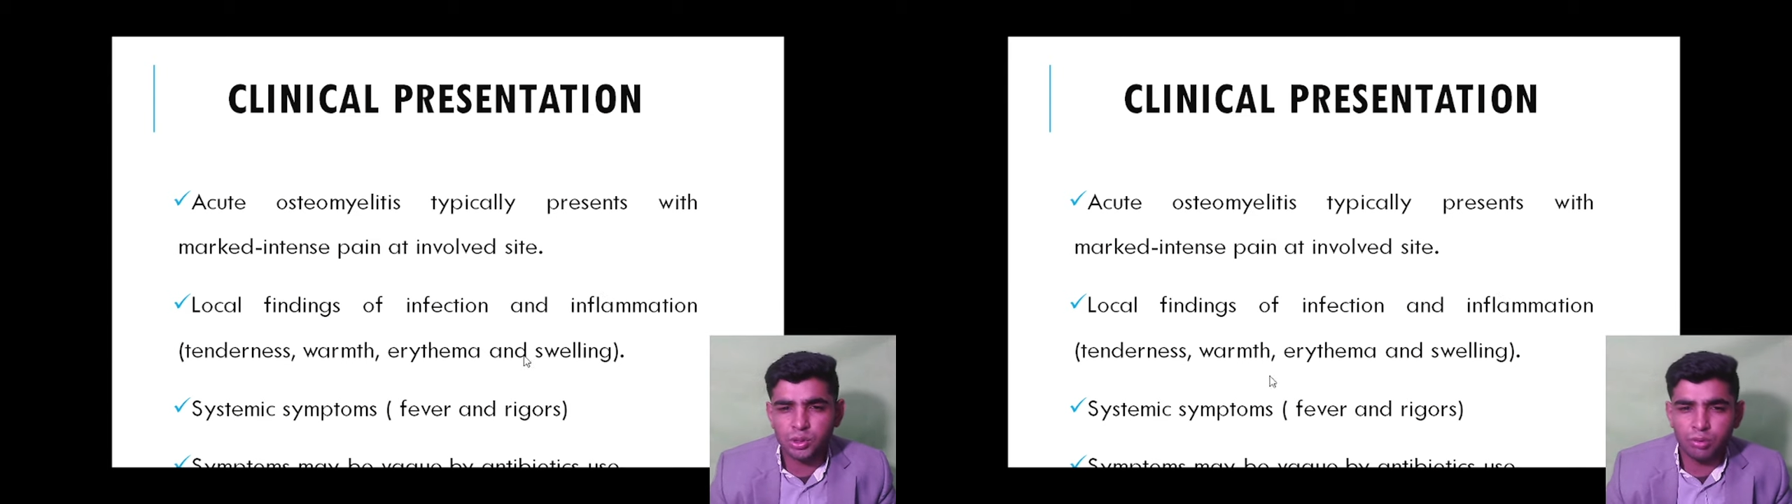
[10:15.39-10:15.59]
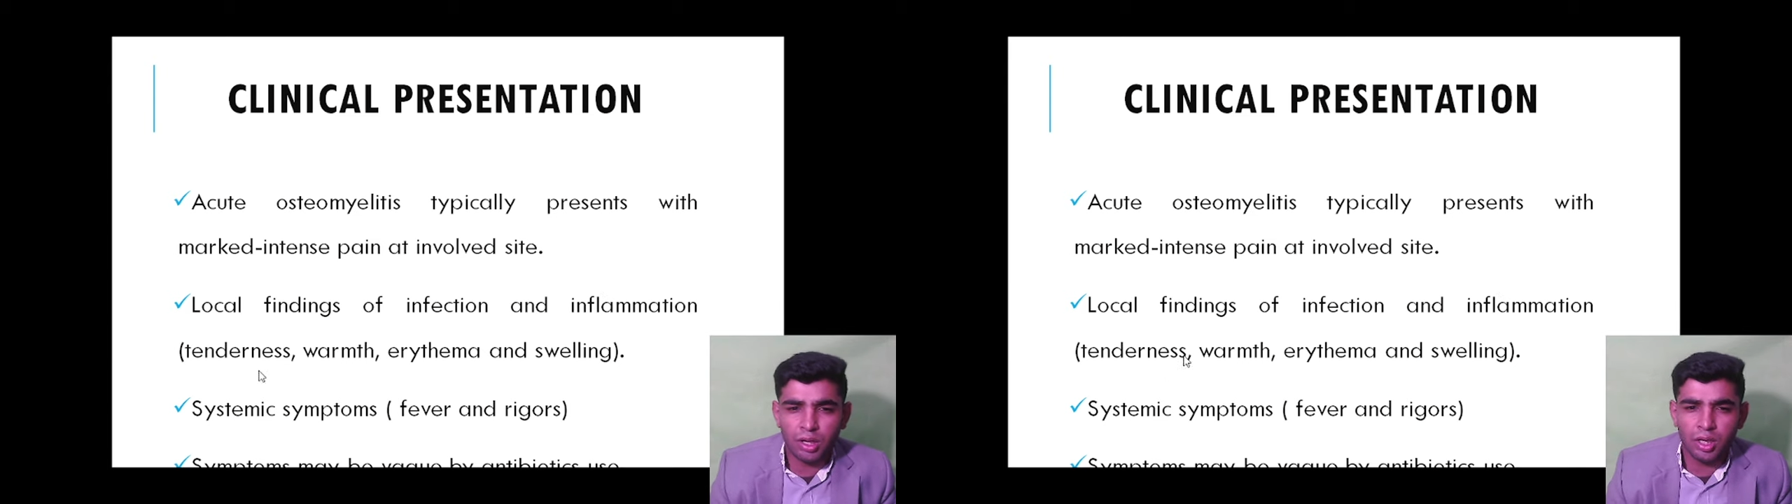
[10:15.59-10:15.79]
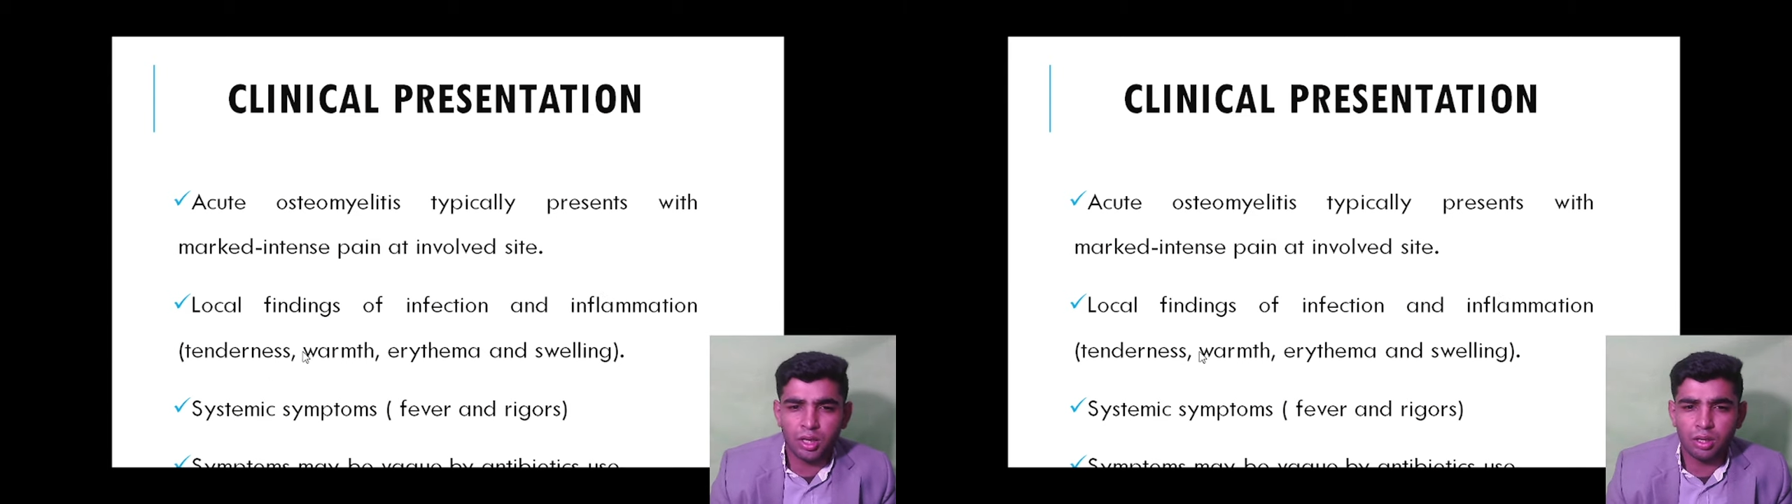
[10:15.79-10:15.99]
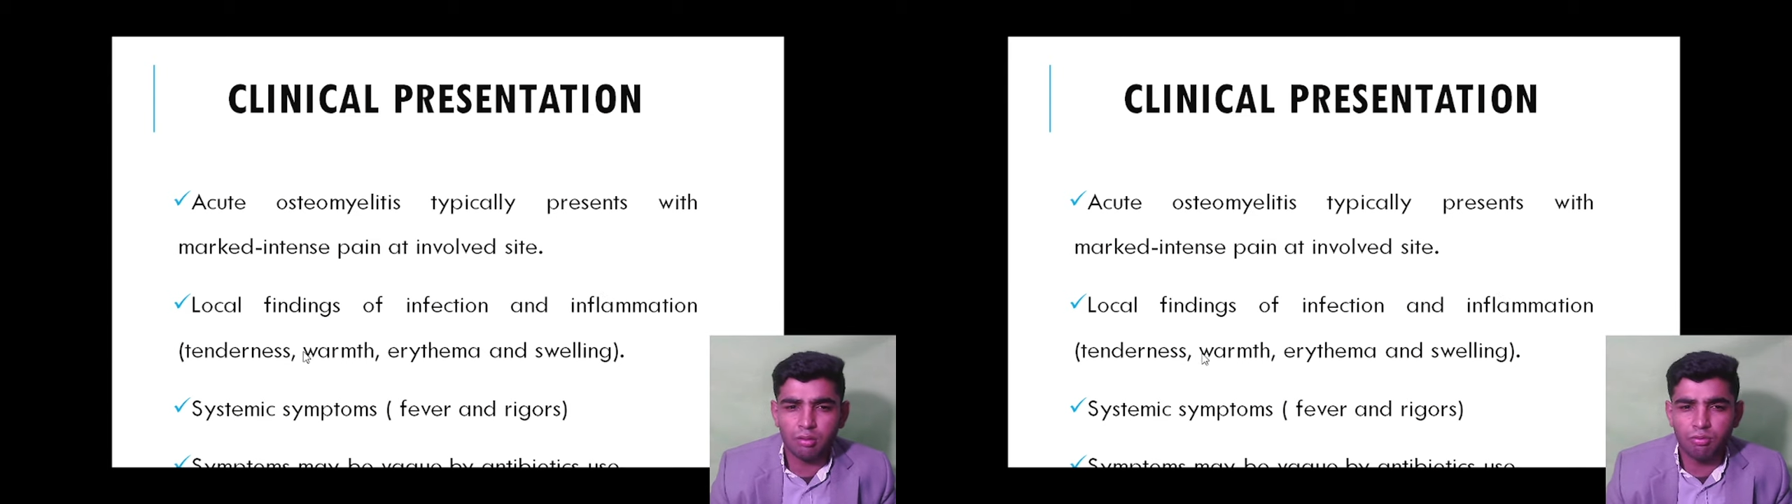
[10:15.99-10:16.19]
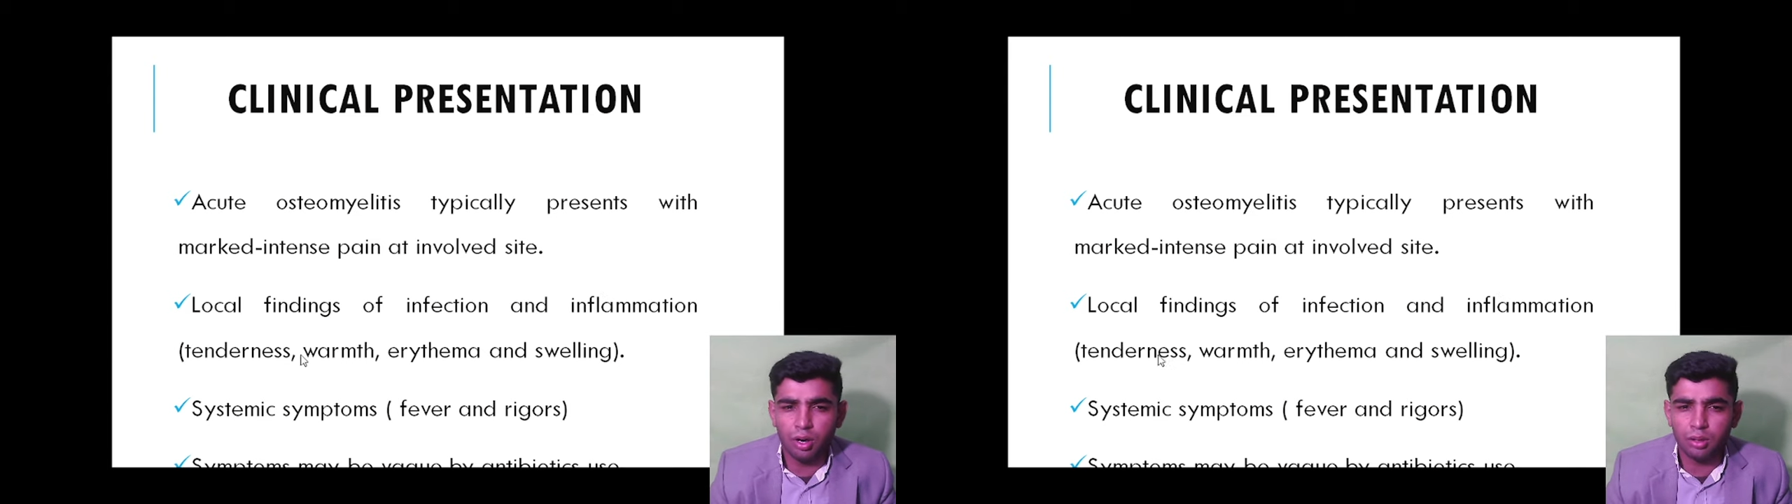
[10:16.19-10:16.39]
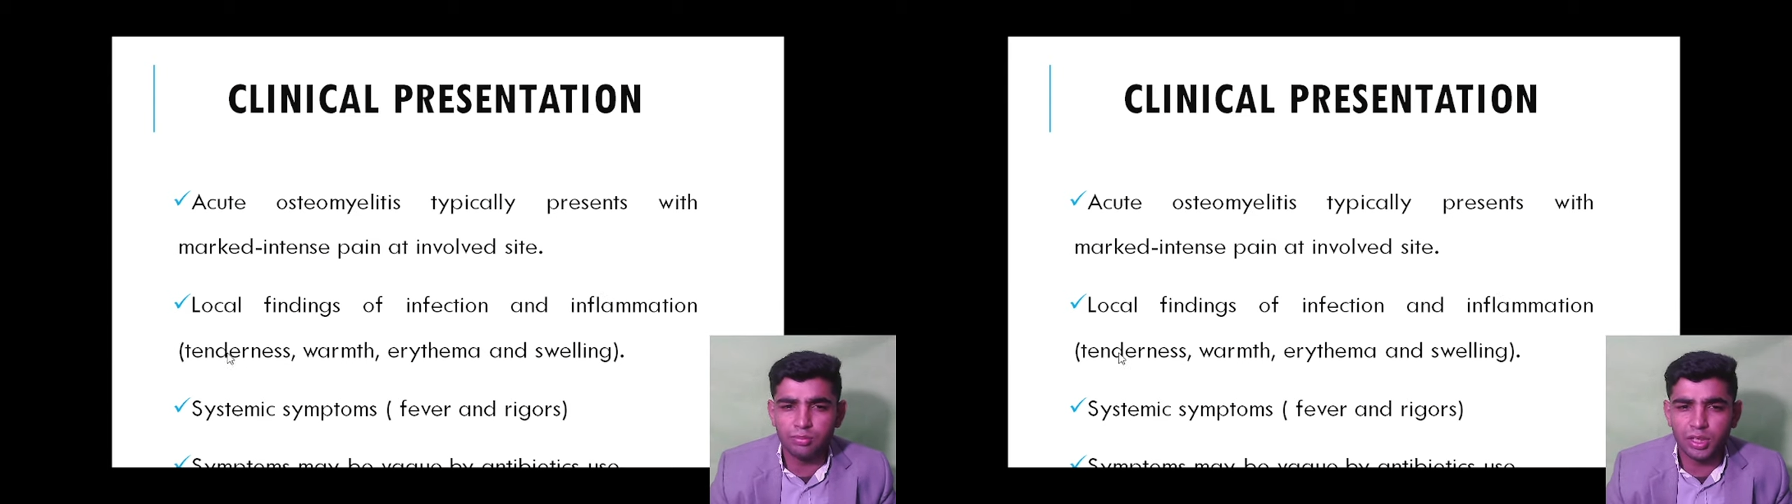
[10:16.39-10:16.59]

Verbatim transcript: swelling, warmth,